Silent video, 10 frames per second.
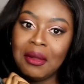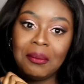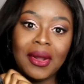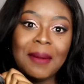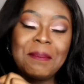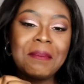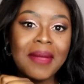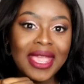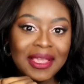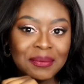But
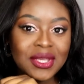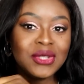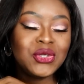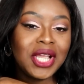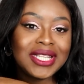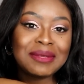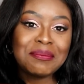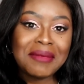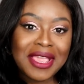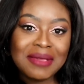maybe, just
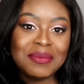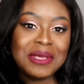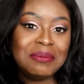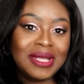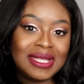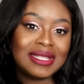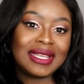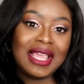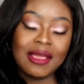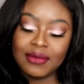maybe, Mister
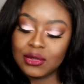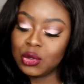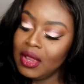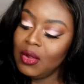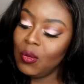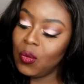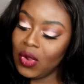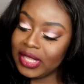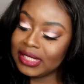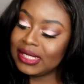Kevin
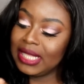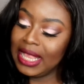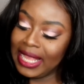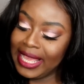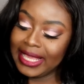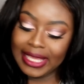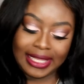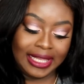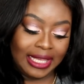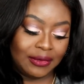wants to,
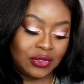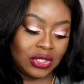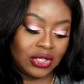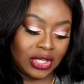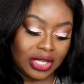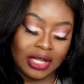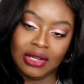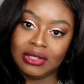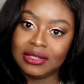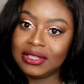like, gift your
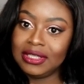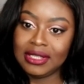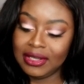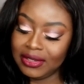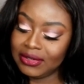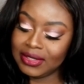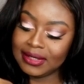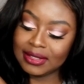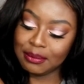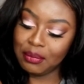girl, you know,
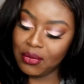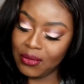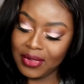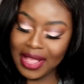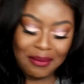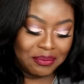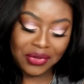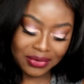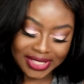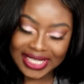and support her
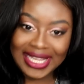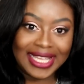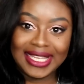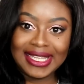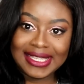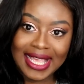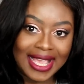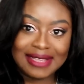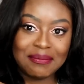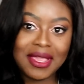beauty. Like he
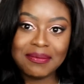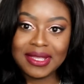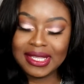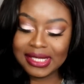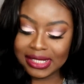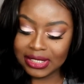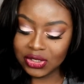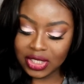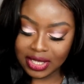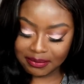says, maybe this is
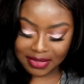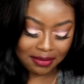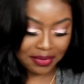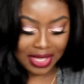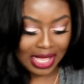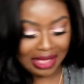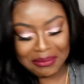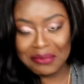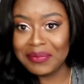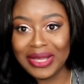legit. Maybe
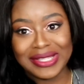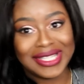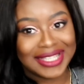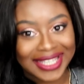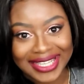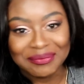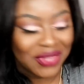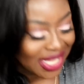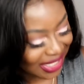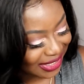I'm about to get,
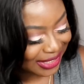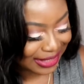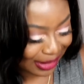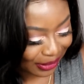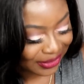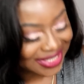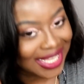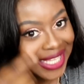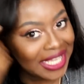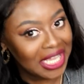you know,
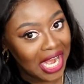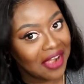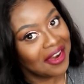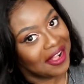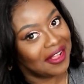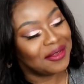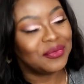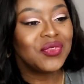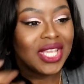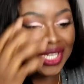taken care of,
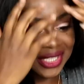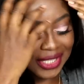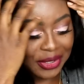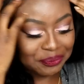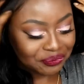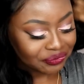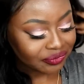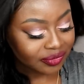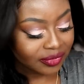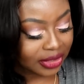you know.
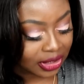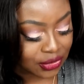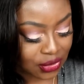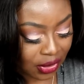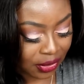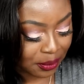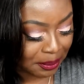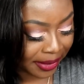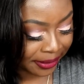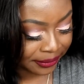So
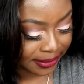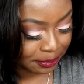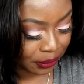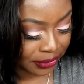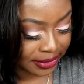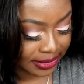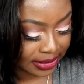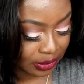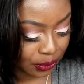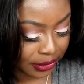my
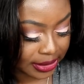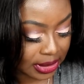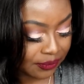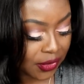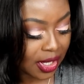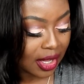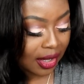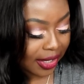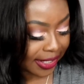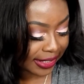response was,
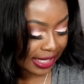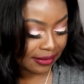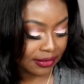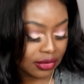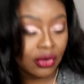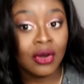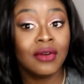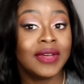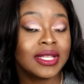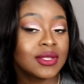hi Karen,
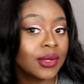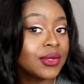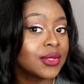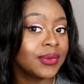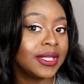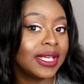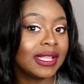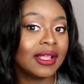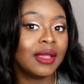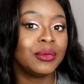oh that's so sweet,
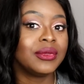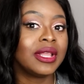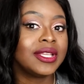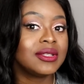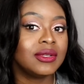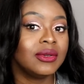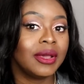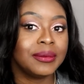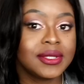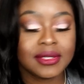and I wouldn't lie to you,
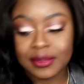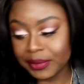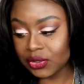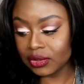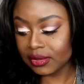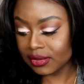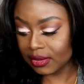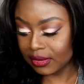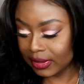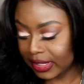I suspicious.
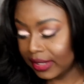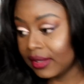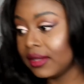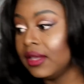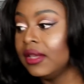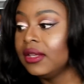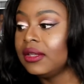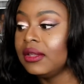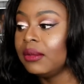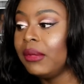So, like,
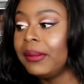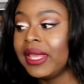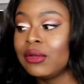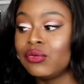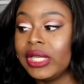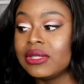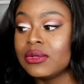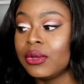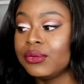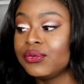you know, mama ain't raised
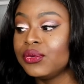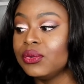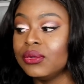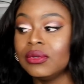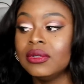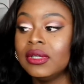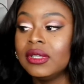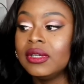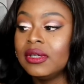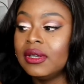no fool,
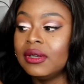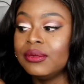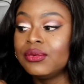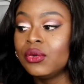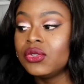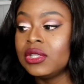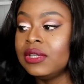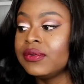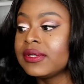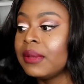
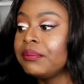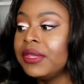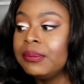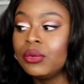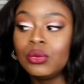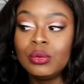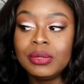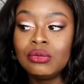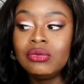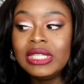unfortunately, for some people who
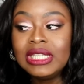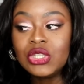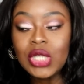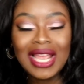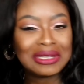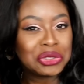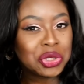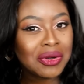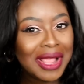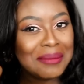be really trying to
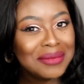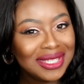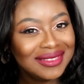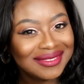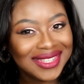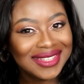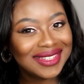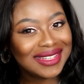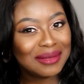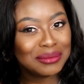try me,
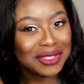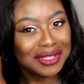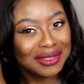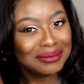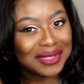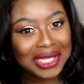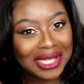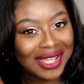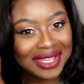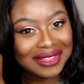thinking I'm dumb.
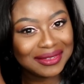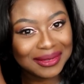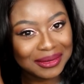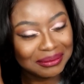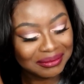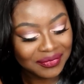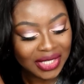I ain't dumb.